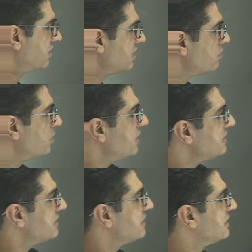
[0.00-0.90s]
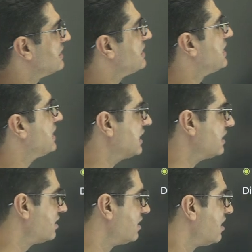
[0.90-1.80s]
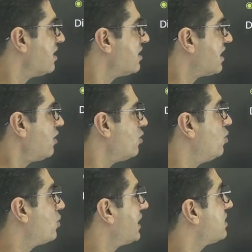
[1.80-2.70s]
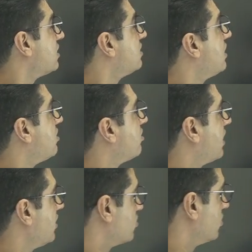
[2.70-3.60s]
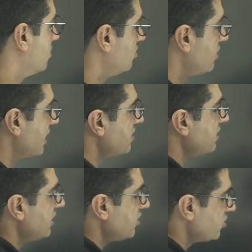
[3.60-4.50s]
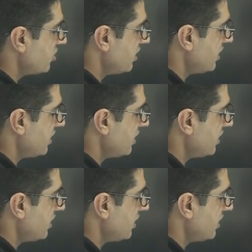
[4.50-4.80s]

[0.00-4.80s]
the word is skinny. Now look at the denotation, look at the dictionary